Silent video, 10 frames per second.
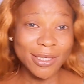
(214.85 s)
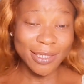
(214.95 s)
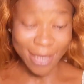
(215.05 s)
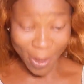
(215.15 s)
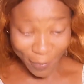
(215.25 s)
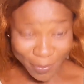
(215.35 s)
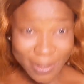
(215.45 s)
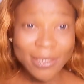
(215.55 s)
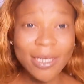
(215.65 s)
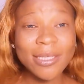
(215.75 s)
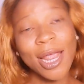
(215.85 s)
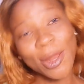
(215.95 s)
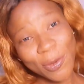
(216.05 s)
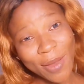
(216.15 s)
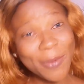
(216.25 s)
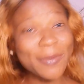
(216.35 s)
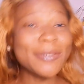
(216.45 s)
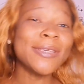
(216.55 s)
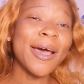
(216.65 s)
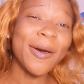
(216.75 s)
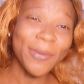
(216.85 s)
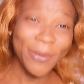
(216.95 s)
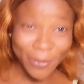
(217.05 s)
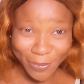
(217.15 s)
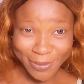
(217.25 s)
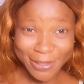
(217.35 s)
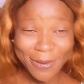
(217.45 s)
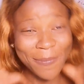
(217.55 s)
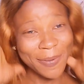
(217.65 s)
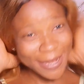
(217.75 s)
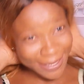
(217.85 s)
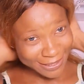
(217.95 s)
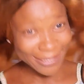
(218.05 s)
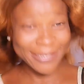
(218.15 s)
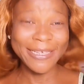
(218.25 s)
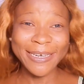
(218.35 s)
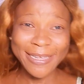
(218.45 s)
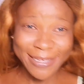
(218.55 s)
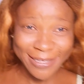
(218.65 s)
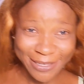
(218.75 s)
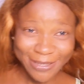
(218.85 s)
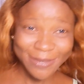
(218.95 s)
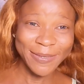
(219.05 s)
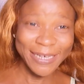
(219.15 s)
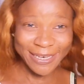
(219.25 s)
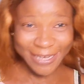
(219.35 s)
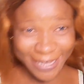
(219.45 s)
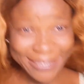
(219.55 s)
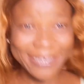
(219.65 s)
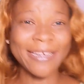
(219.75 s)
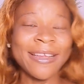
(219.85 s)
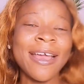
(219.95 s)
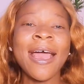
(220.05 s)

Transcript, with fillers: Is it our business? Hello, I want to tell you. So please listen, listen to me, listen.